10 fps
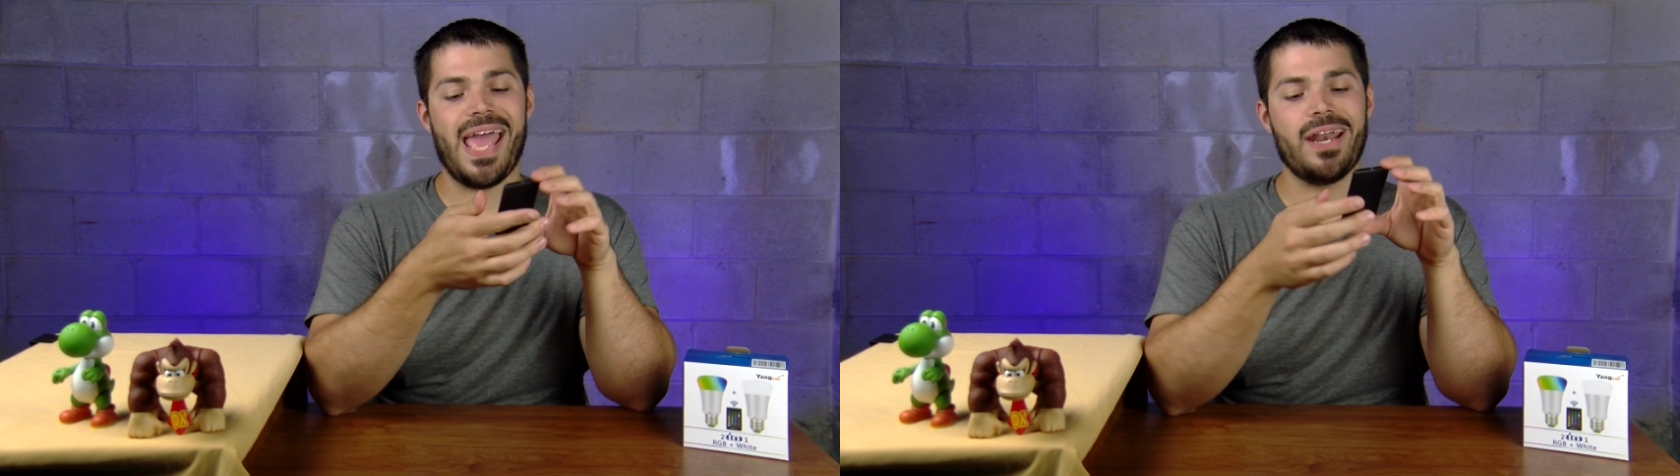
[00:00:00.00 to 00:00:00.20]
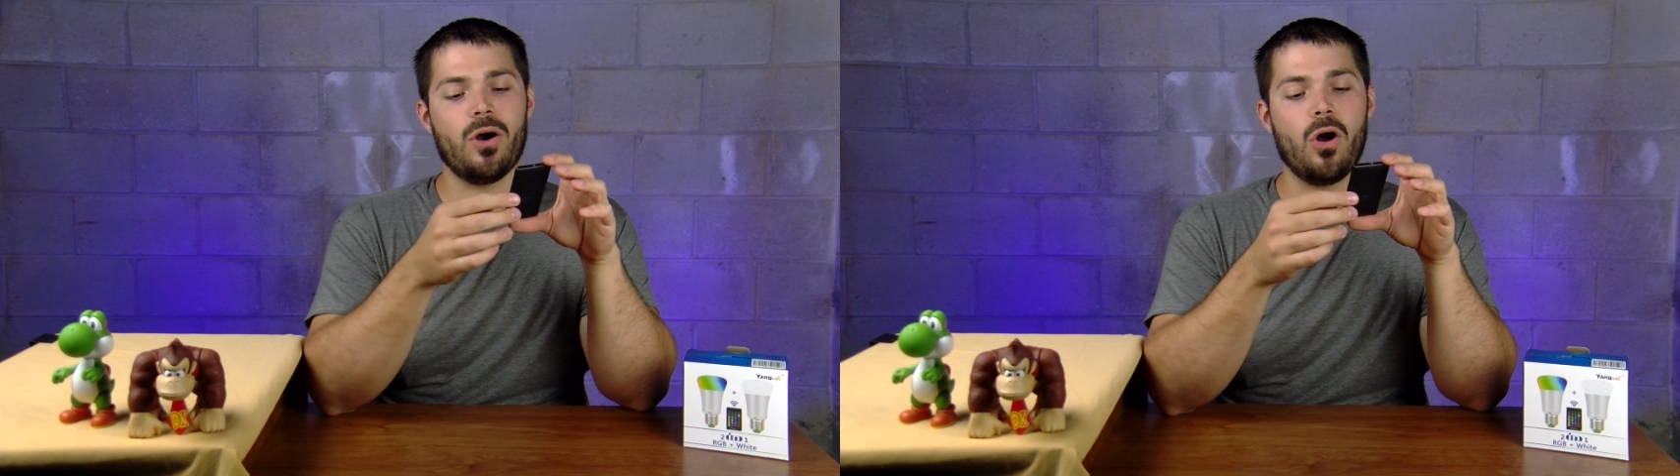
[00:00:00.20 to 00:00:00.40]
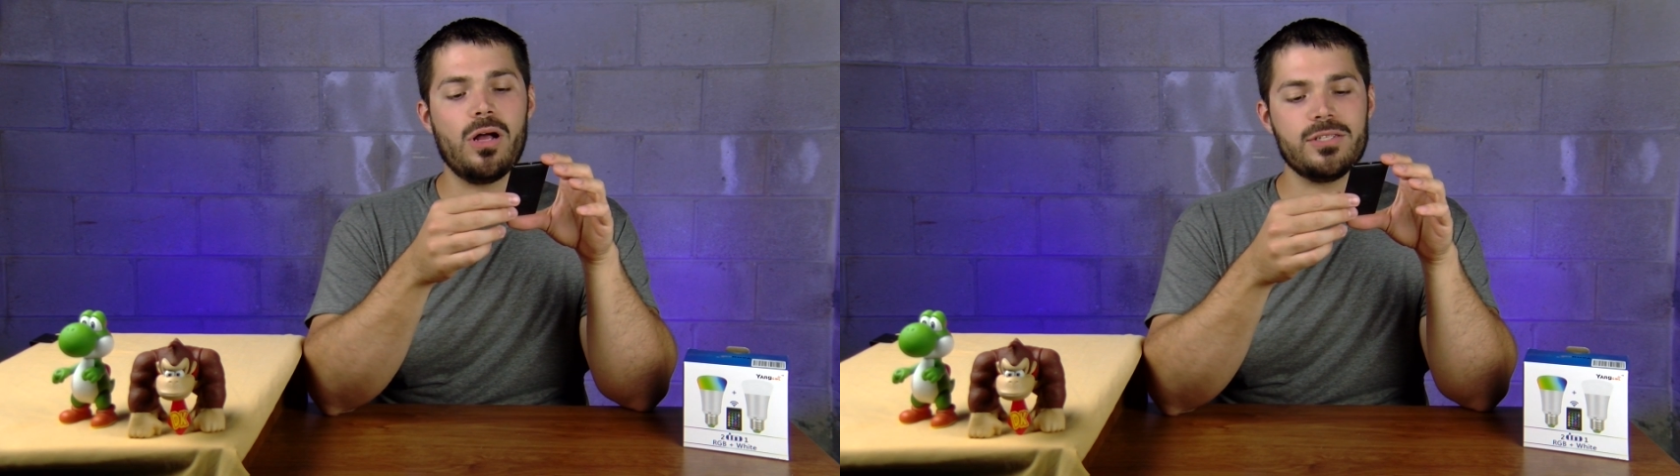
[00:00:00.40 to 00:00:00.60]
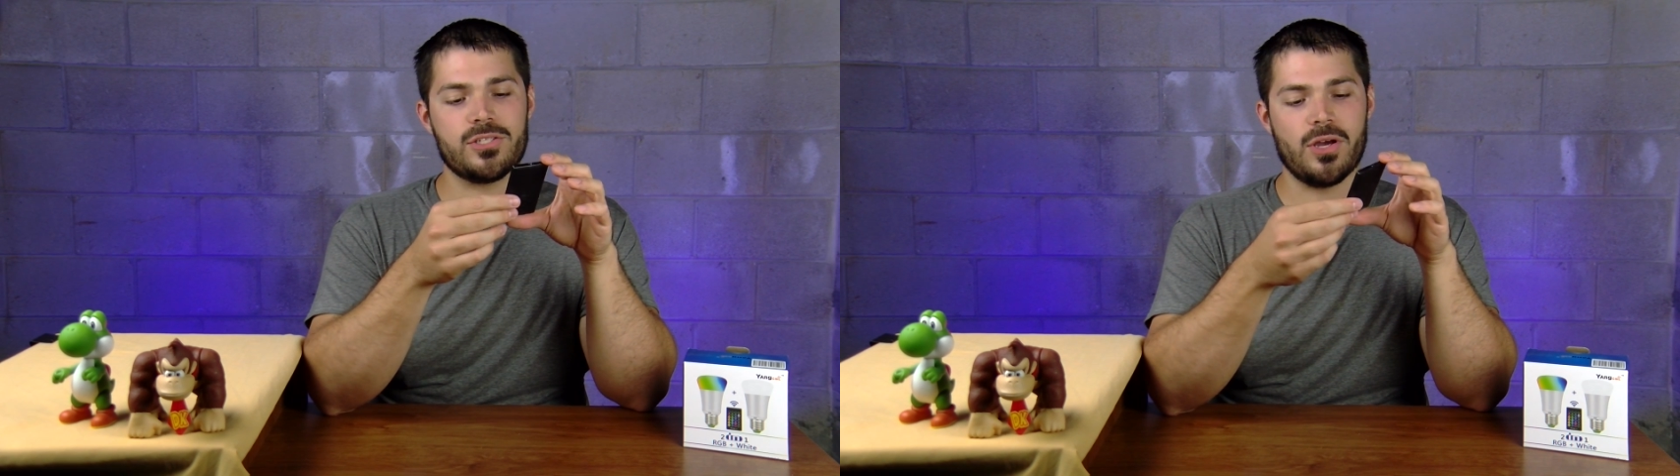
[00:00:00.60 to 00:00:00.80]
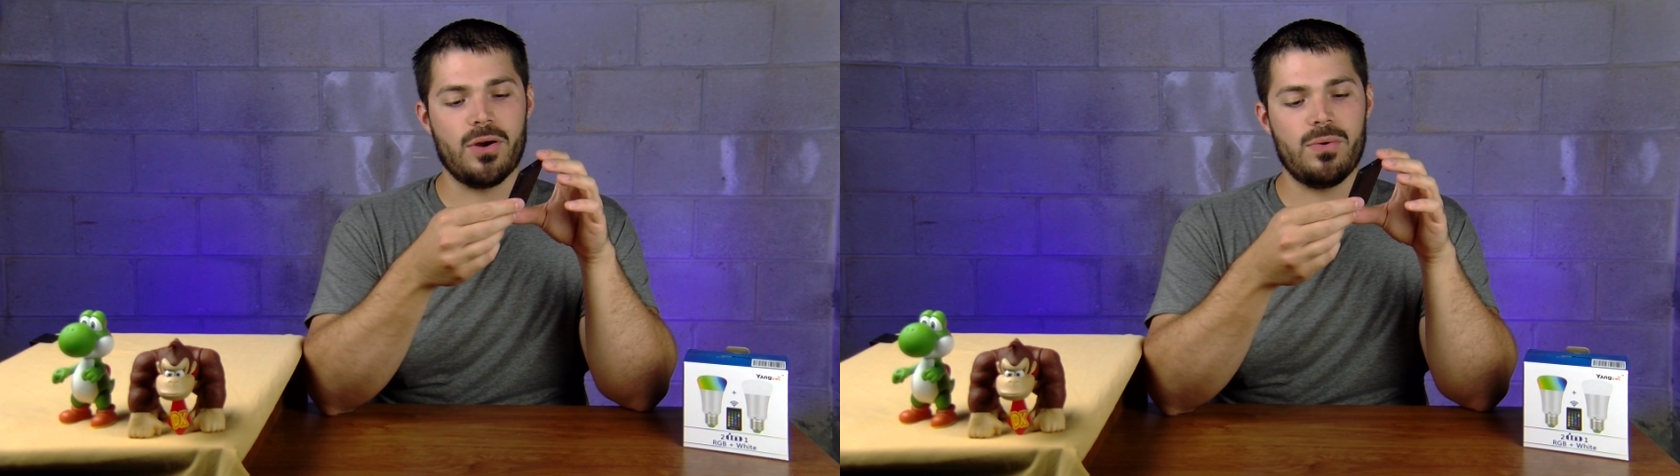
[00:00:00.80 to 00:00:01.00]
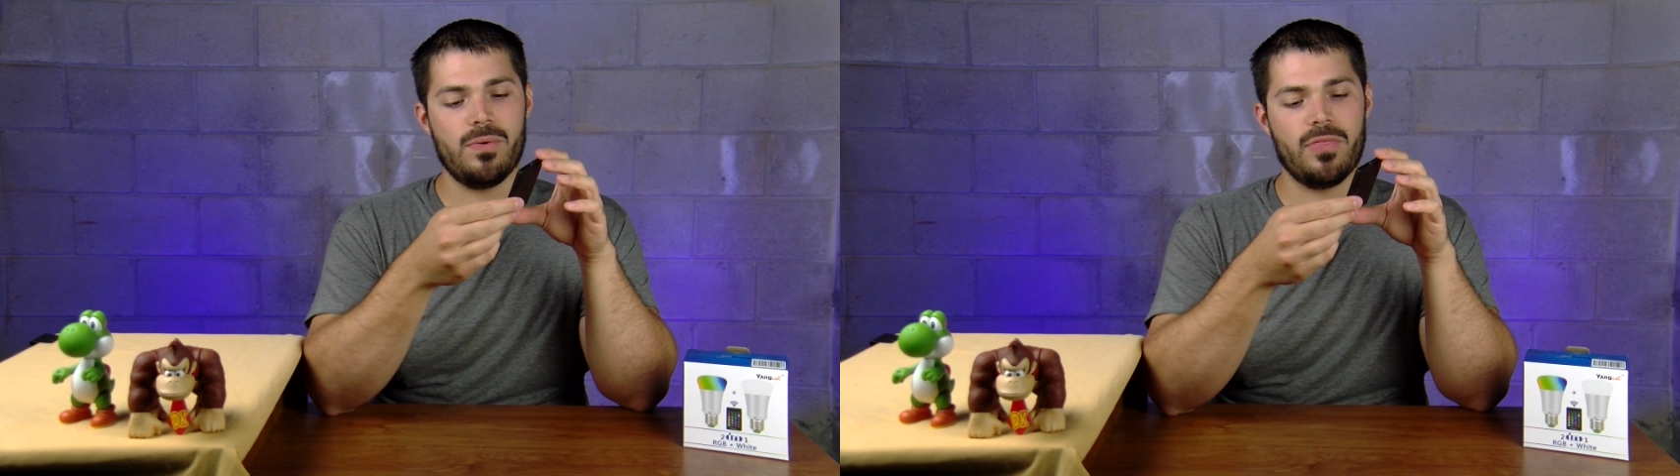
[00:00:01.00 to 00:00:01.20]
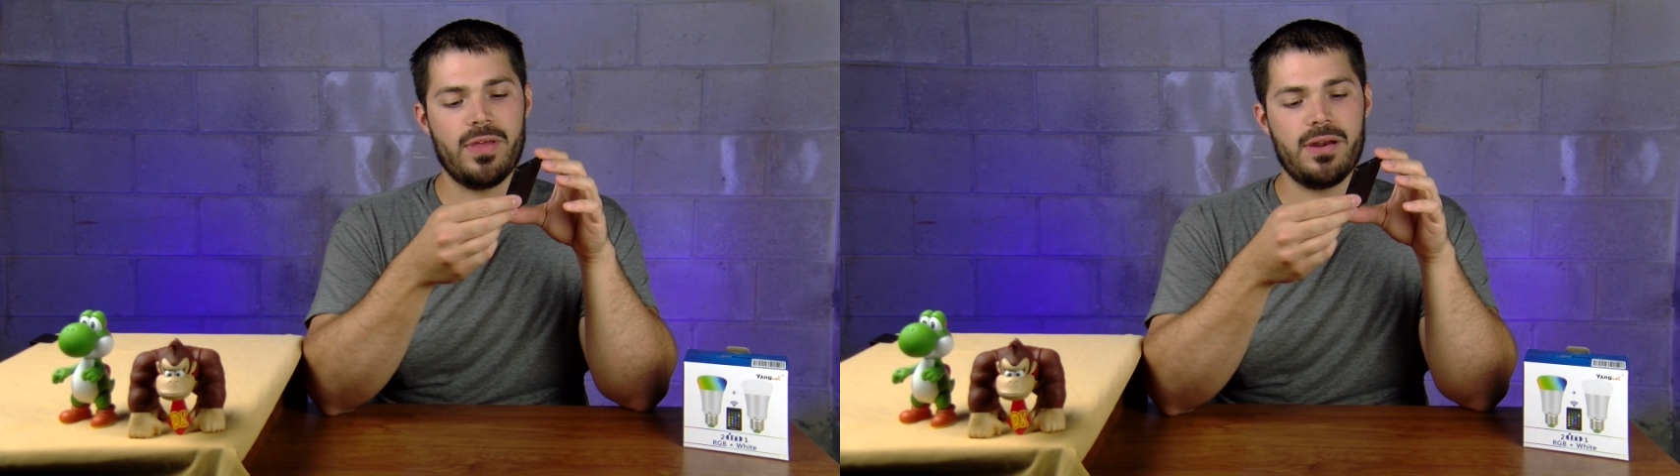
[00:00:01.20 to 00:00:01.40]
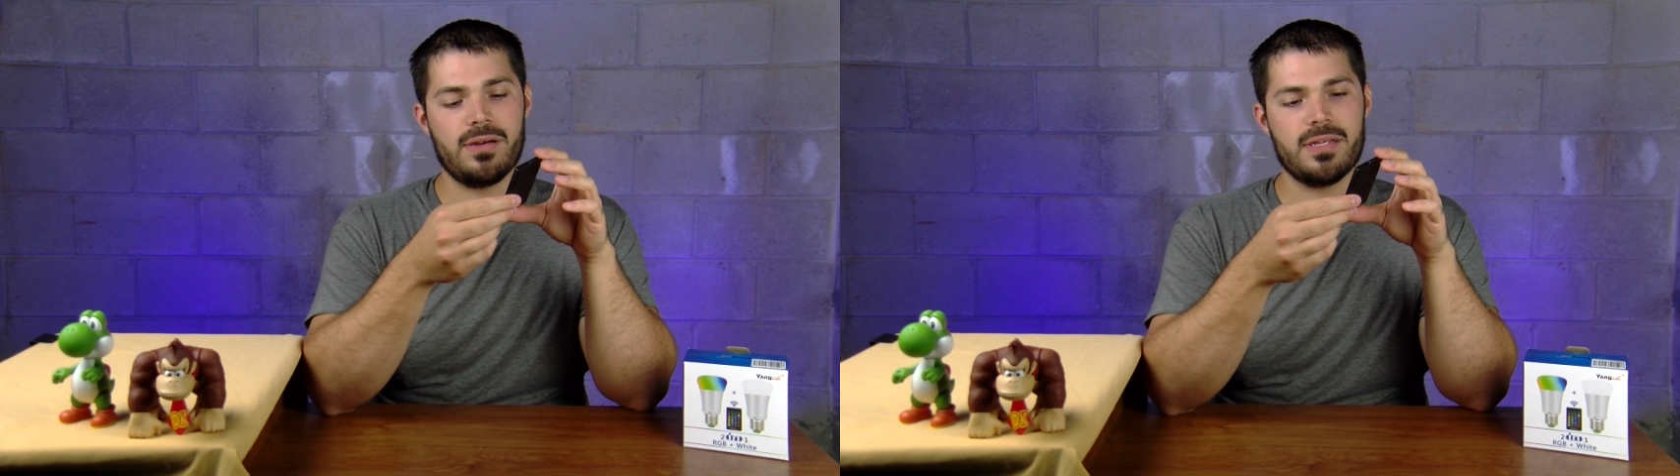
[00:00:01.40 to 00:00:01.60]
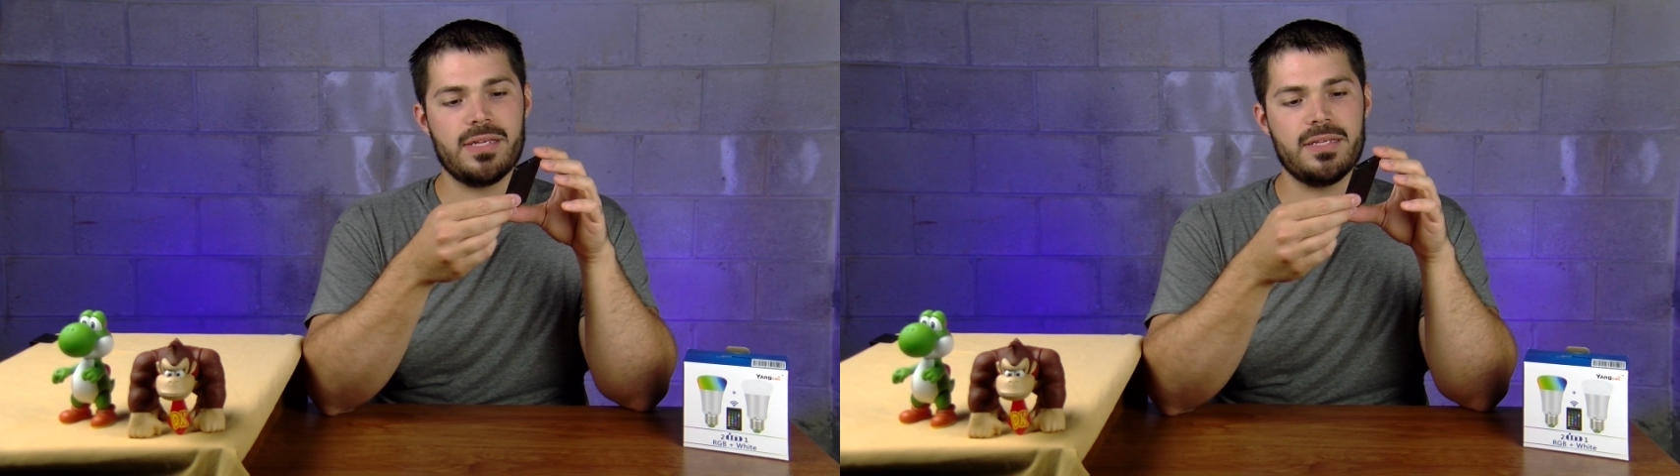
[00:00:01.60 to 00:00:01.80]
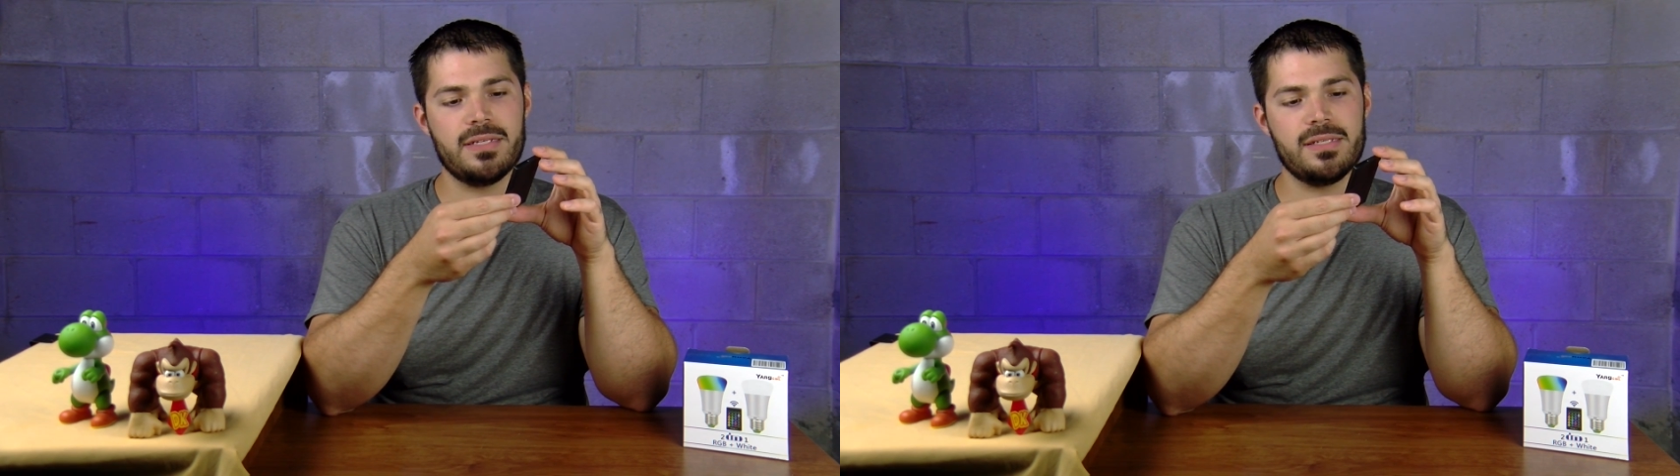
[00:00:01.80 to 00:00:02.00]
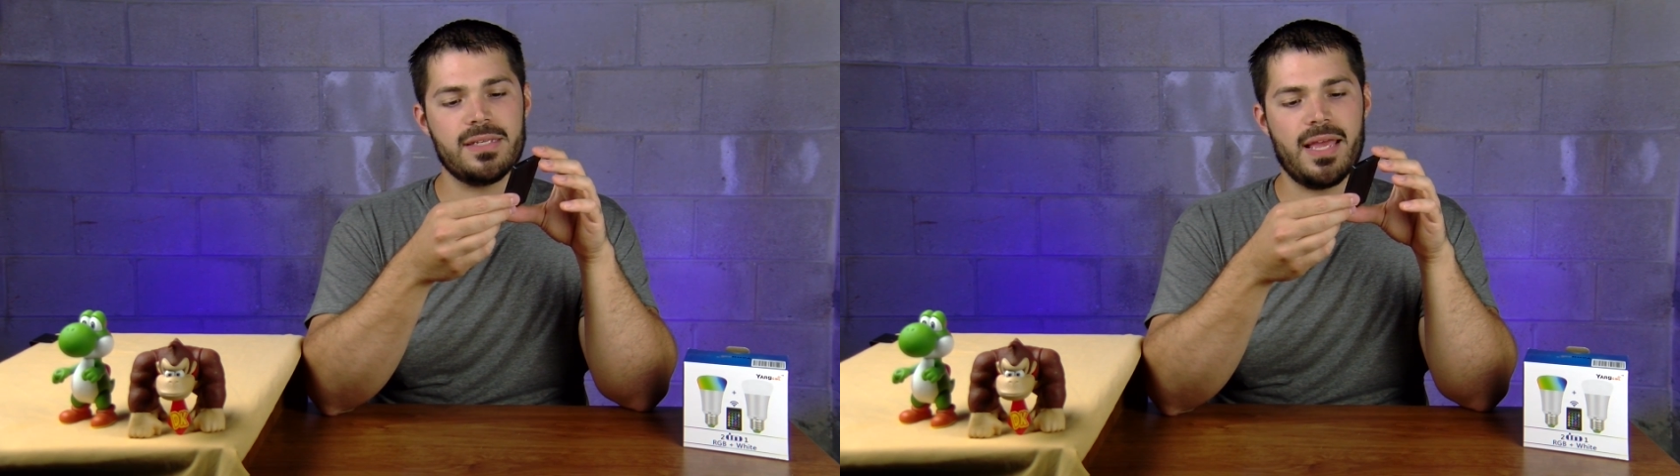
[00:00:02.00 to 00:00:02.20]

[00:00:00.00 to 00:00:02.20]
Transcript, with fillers: And also, there is